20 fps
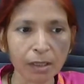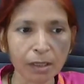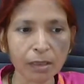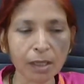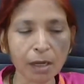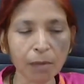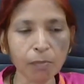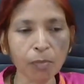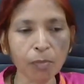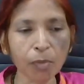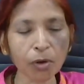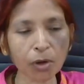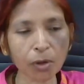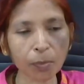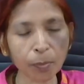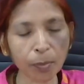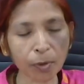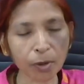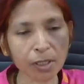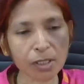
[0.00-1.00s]
The
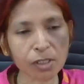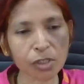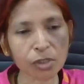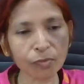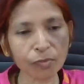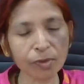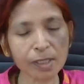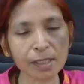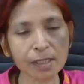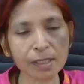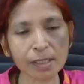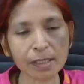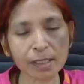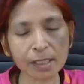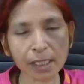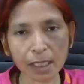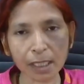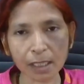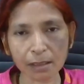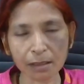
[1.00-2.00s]
monopolist will
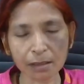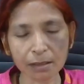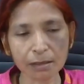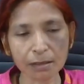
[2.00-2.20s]
seek